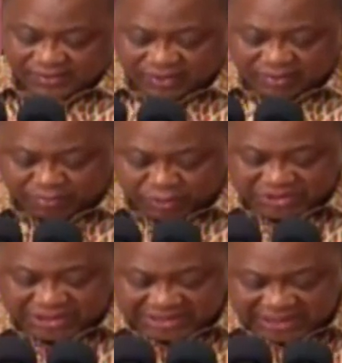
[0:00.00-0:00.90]
the
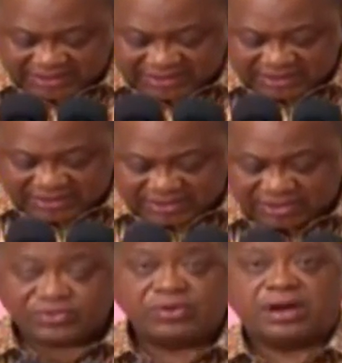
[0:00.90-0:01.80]
imported cases
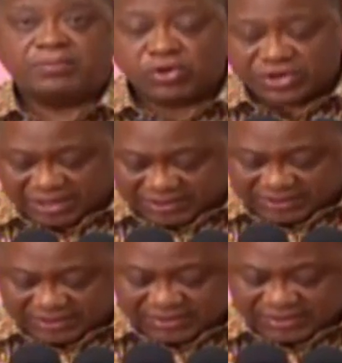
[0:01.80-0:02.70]
through our
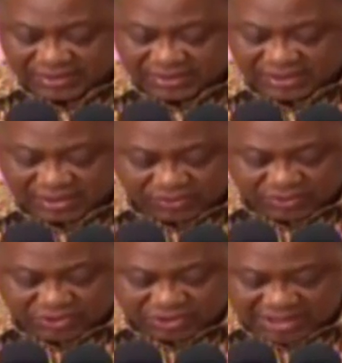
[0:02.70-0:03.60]
borders
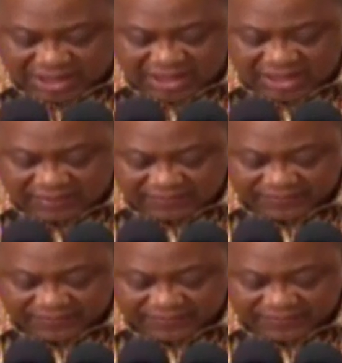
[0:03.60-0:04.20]
would today